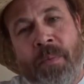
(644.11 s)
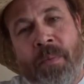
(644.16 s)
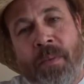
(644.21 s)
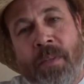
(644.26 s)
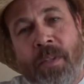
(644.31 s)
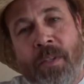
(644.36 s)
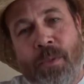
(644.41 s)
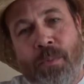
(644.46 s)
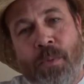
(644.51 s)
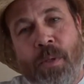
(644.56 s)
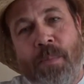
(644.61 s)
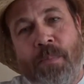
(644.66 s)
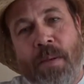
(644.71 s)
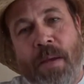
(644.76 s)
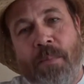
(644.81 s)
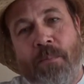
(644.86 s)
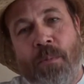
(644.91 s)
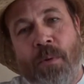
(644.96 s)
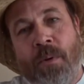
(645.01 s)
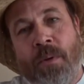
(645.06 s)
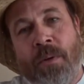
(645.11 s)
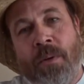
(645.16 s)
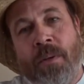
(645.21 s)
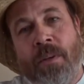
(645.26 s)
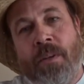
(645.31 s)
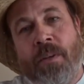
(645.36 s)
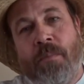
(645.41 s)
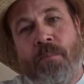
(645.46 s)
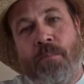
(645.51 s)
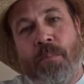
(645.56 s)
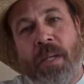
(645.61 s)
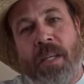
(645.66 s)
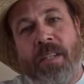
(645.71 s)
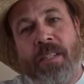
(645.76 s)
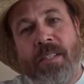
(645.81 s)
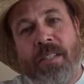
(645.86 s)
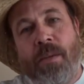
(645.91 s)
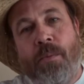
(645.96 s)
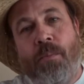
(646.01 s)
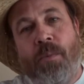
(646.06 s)
Just remember, be
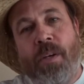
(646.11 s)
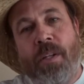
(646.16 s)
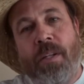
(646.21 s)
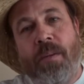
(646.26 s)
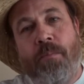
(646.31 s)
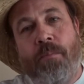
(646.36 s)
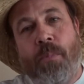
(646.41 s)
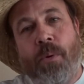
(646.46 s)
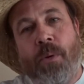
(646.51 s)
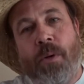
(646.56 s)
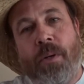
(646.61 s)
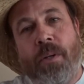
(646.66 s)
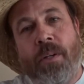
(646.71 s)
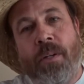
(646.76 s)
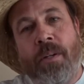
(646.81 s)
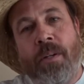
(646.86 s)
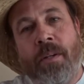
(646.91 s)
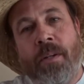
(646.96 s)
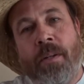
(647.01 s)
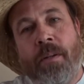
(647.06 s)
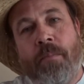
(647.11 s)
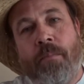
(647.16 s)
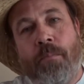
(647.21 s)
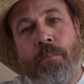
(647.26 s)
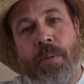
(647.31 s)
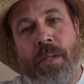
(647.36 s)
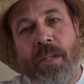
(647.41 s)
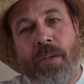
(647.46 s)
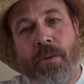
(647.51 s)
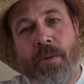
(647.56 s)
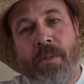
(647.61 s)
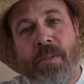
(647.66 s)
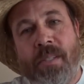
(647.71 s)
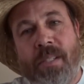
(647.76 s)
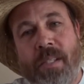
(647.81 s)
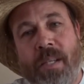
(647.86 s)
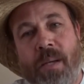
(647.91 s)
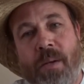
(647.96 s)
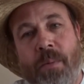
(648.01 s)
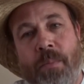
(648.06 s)
someone important. Be yourself.